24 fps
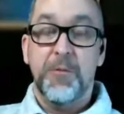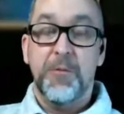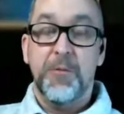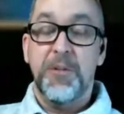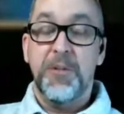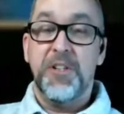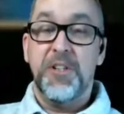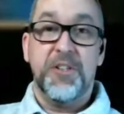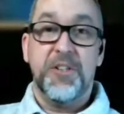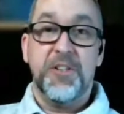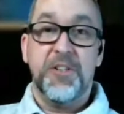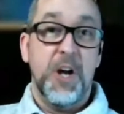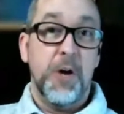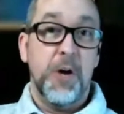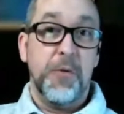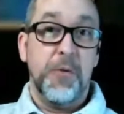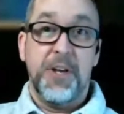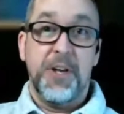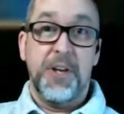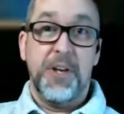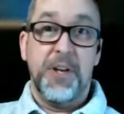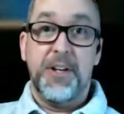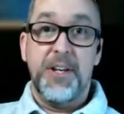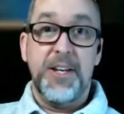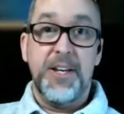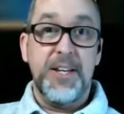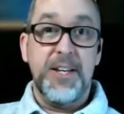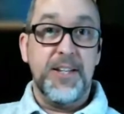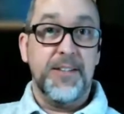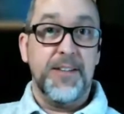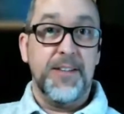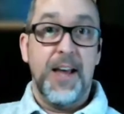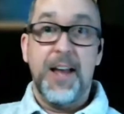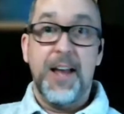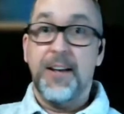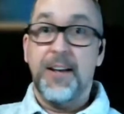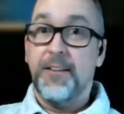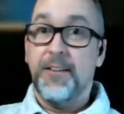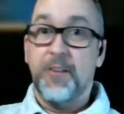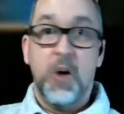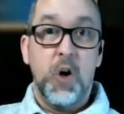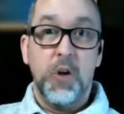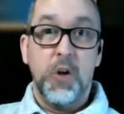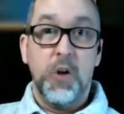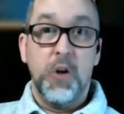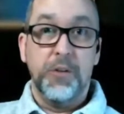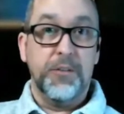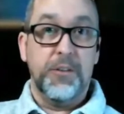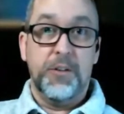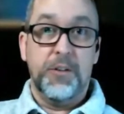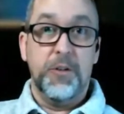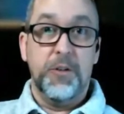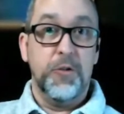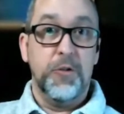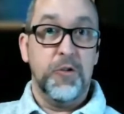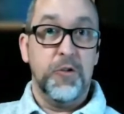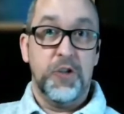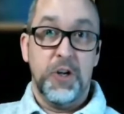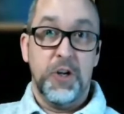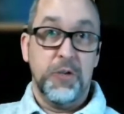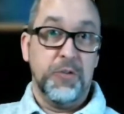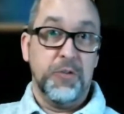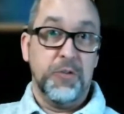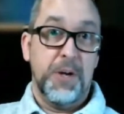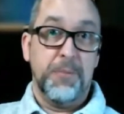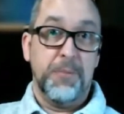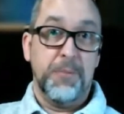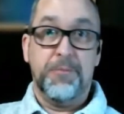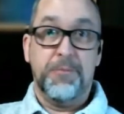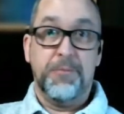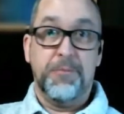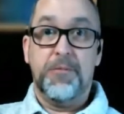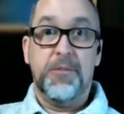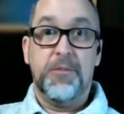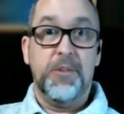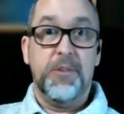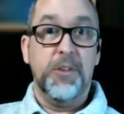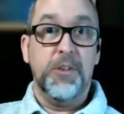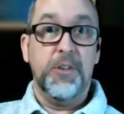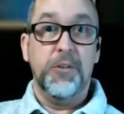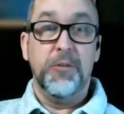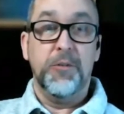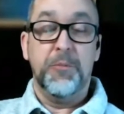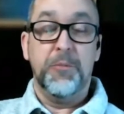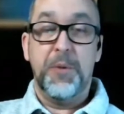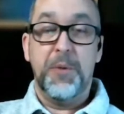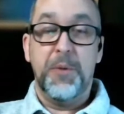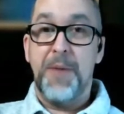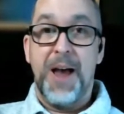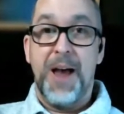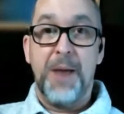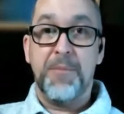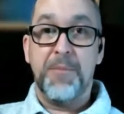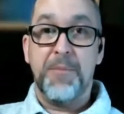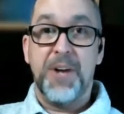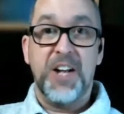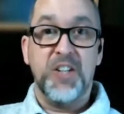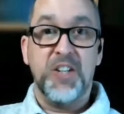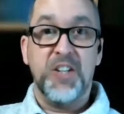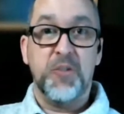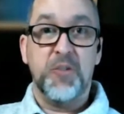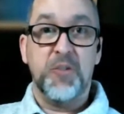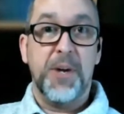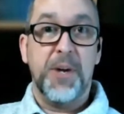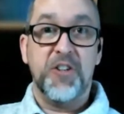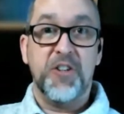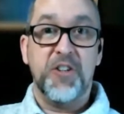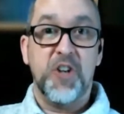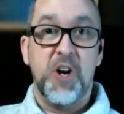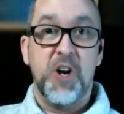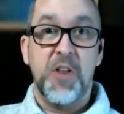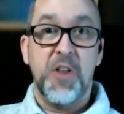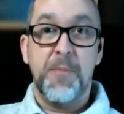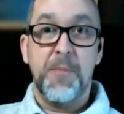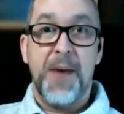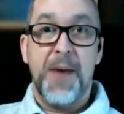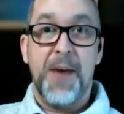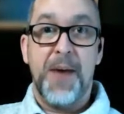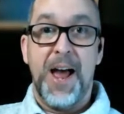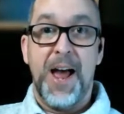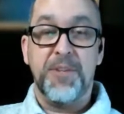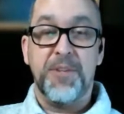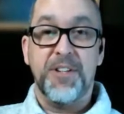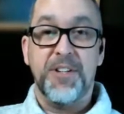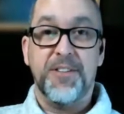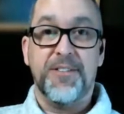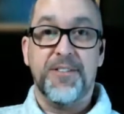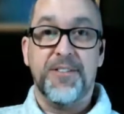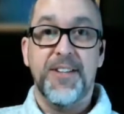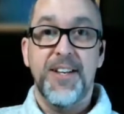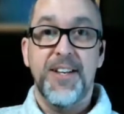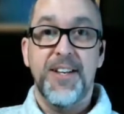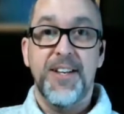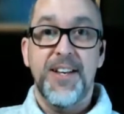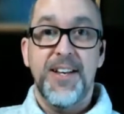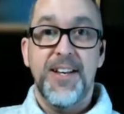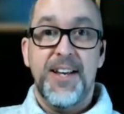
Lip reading: We just know that he's an adult who shows up to be baptized by John the Baptist.